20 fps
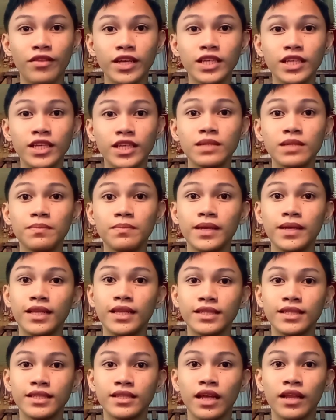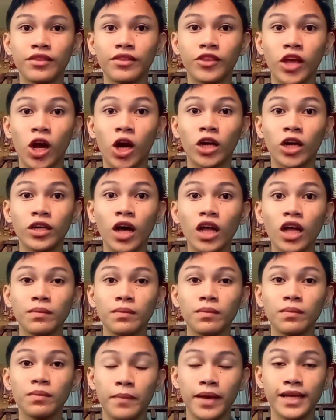This means that they are not
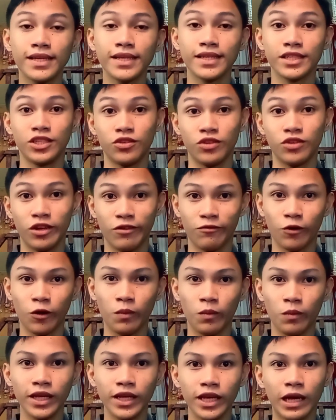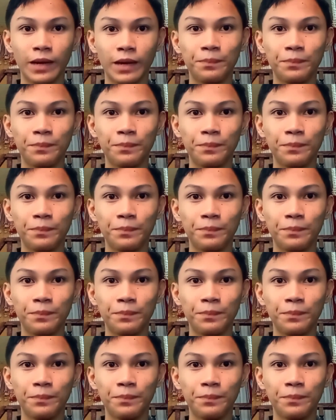mixed uniformly.